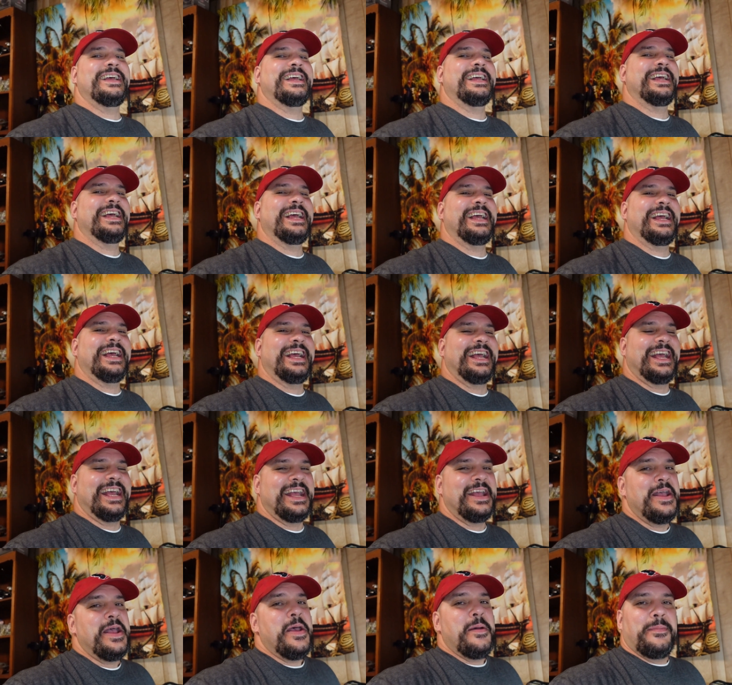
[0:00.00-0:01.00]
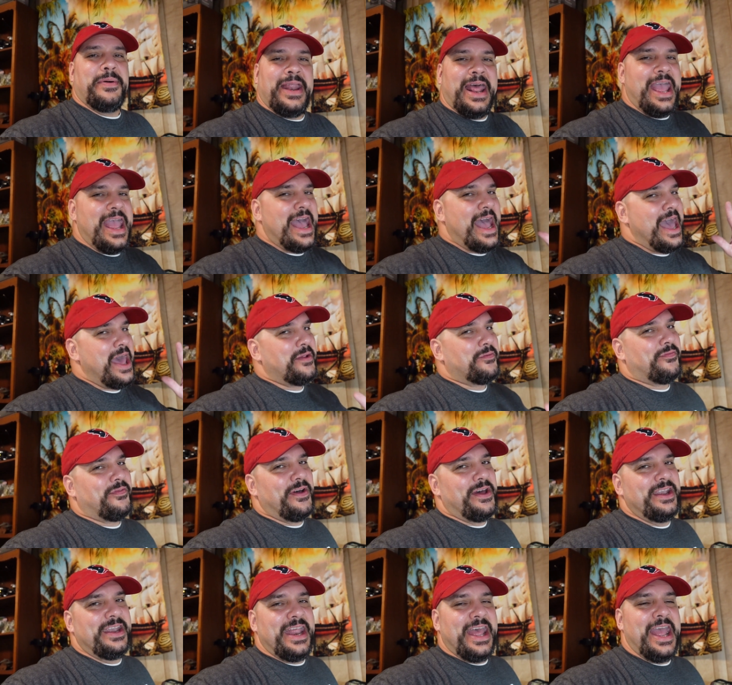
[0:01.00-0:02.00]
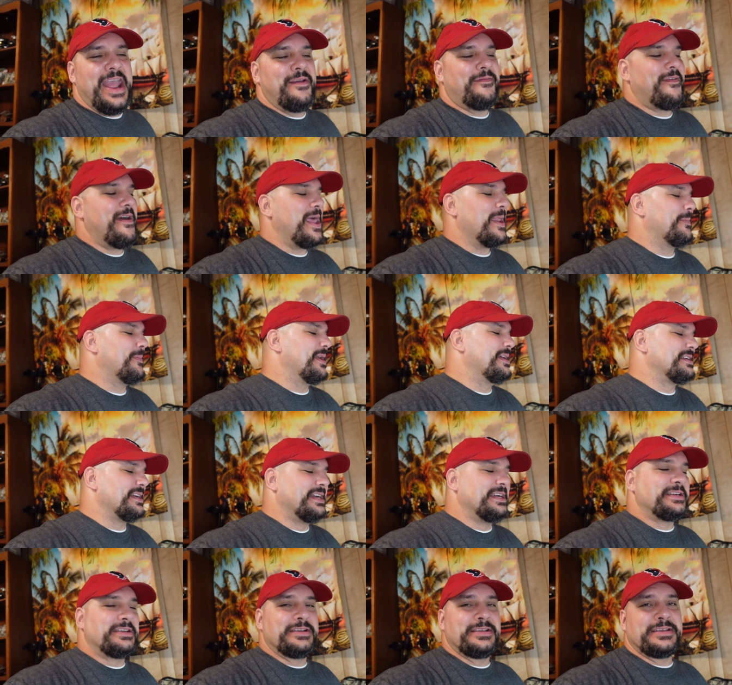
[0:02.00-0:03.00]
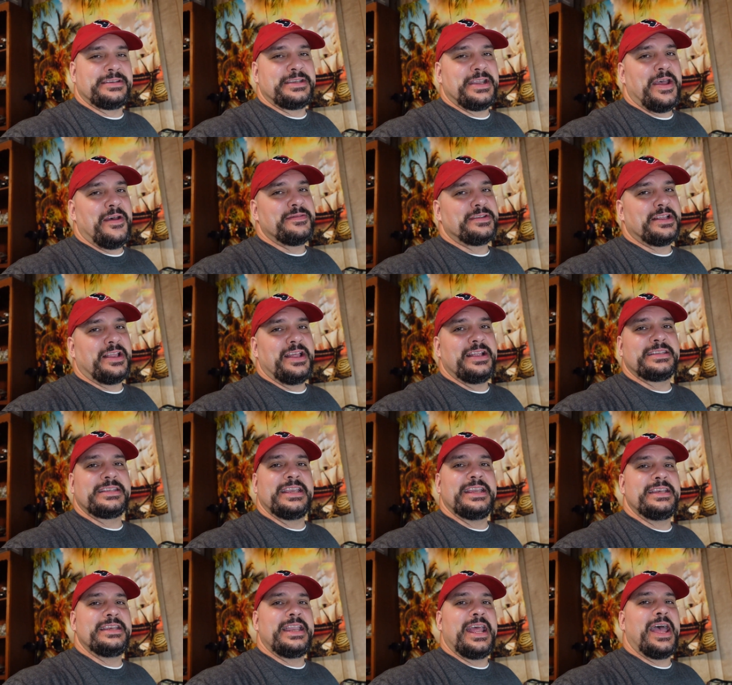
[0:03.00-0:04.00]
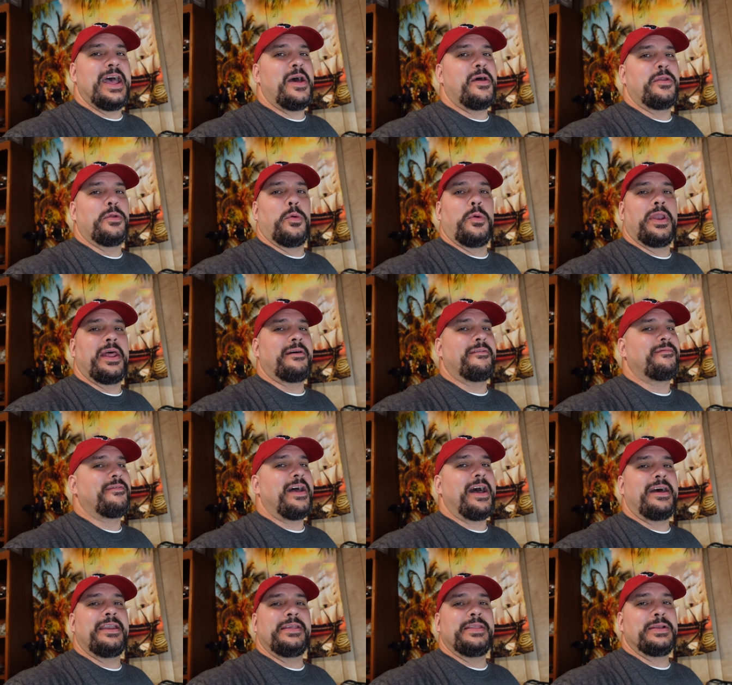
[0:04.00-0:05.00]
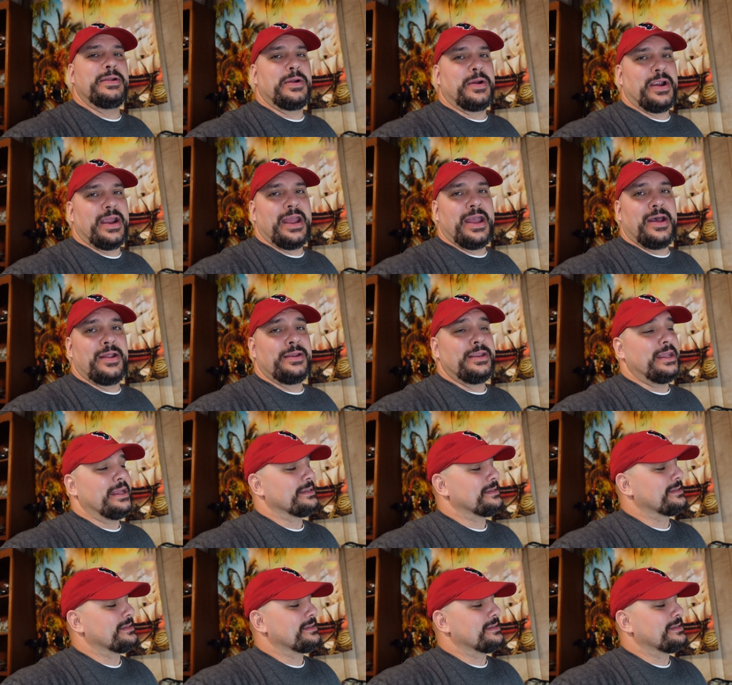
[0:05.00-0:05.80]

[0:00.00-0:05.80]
but hey, I had a fun day, found a bunch of interesting stuff, so let's get down to what I found in the ground. Yes,